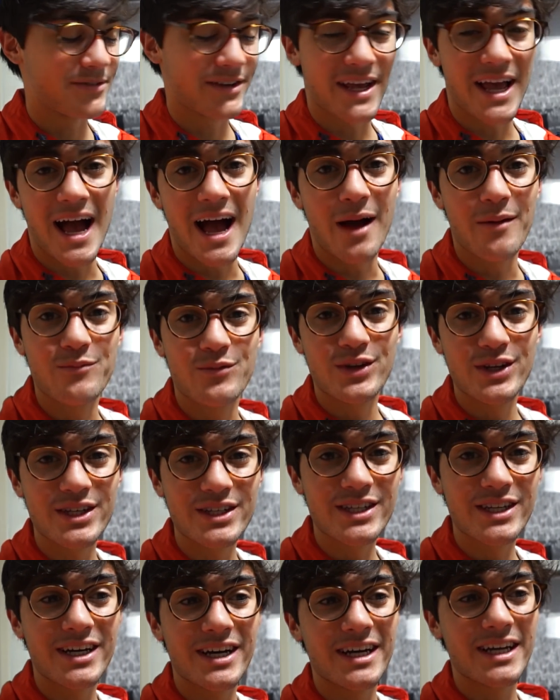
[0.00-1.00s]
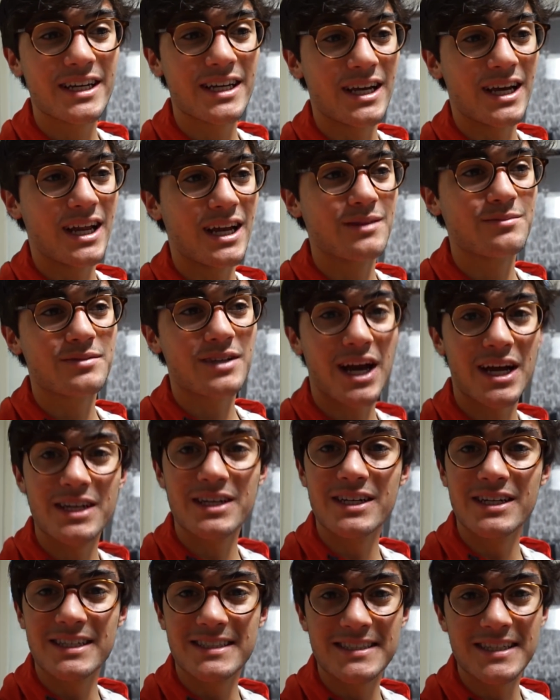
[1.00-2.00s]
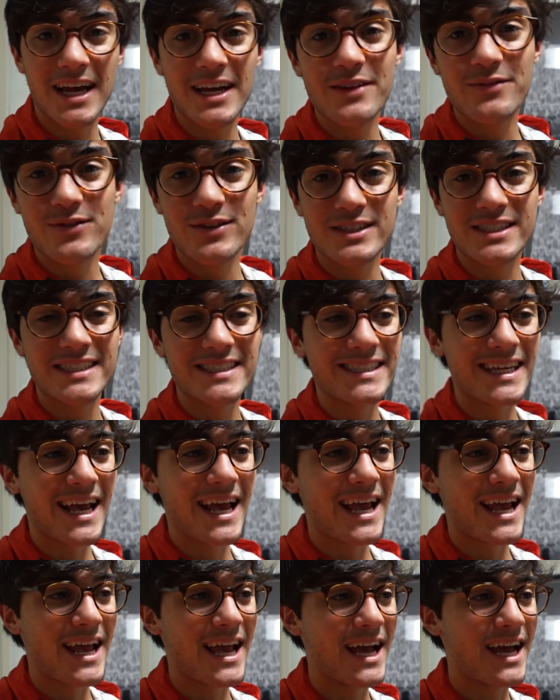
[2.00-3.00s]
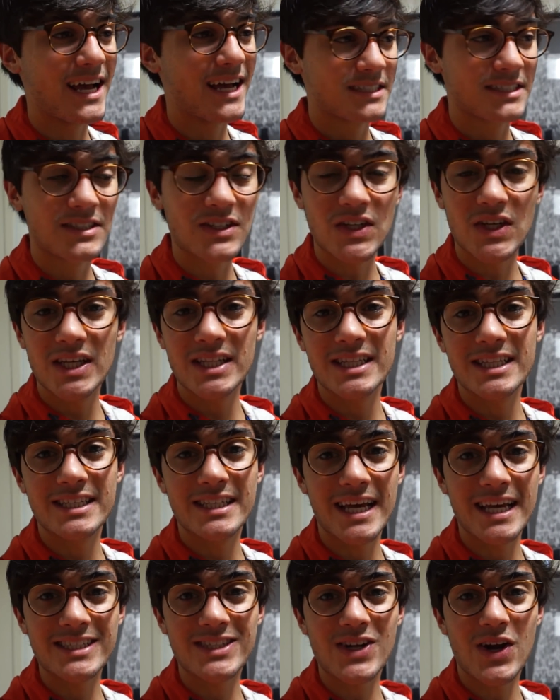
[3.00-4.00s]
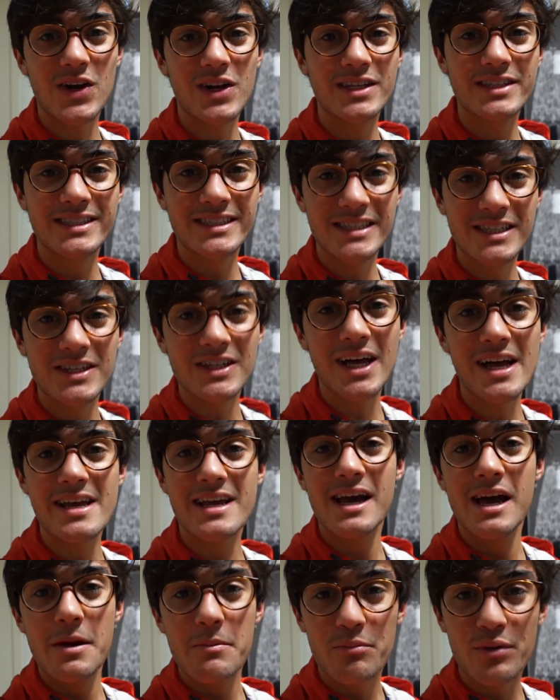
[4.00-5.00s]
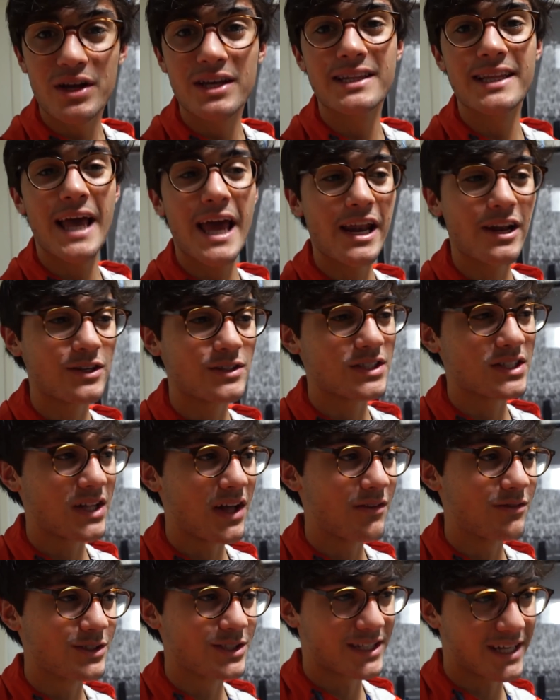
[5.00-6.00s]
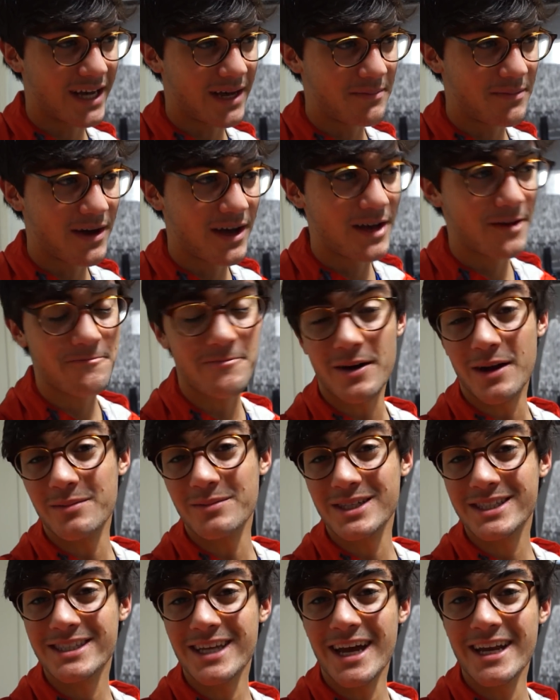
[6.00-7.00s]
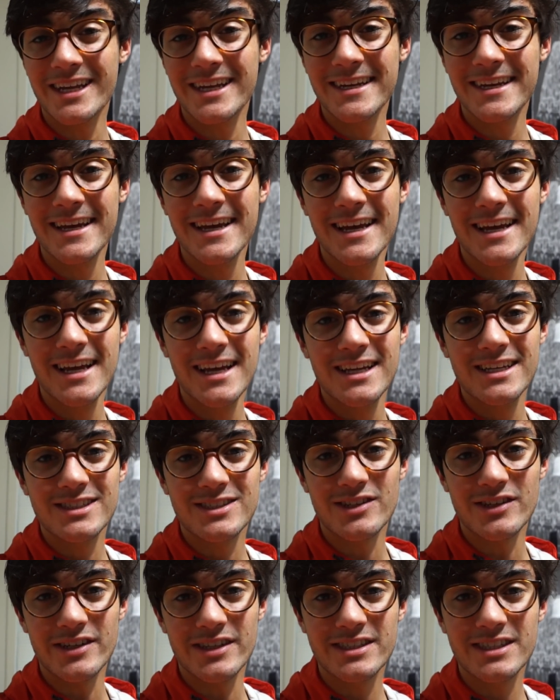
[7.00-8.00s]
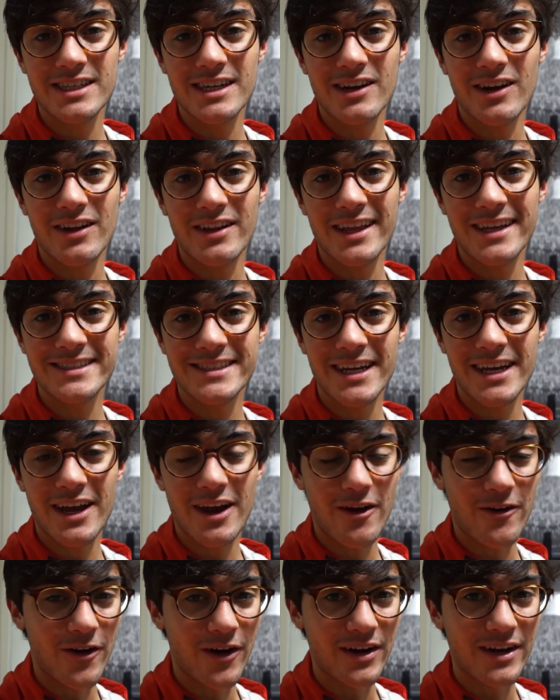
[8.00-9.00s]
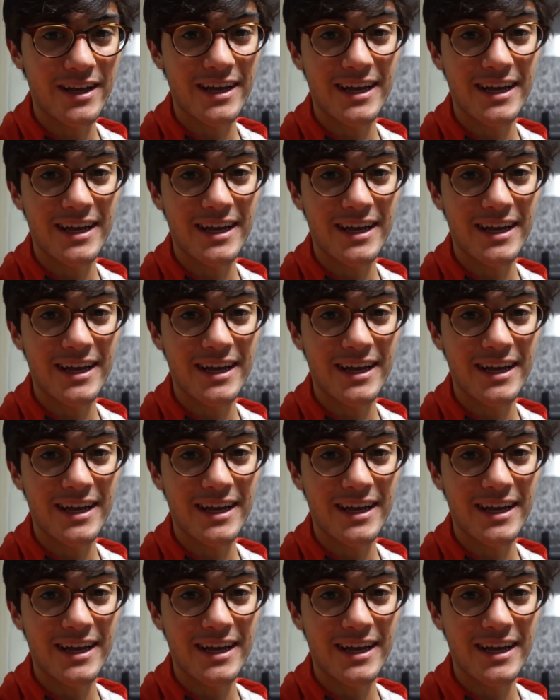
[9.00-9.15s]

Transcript: But yeah, I'm feeling good and I'm kind of excited for today. Still getting the day started, still like bringing the energy levels up, but I'm excited. So let's get on that shakeout run.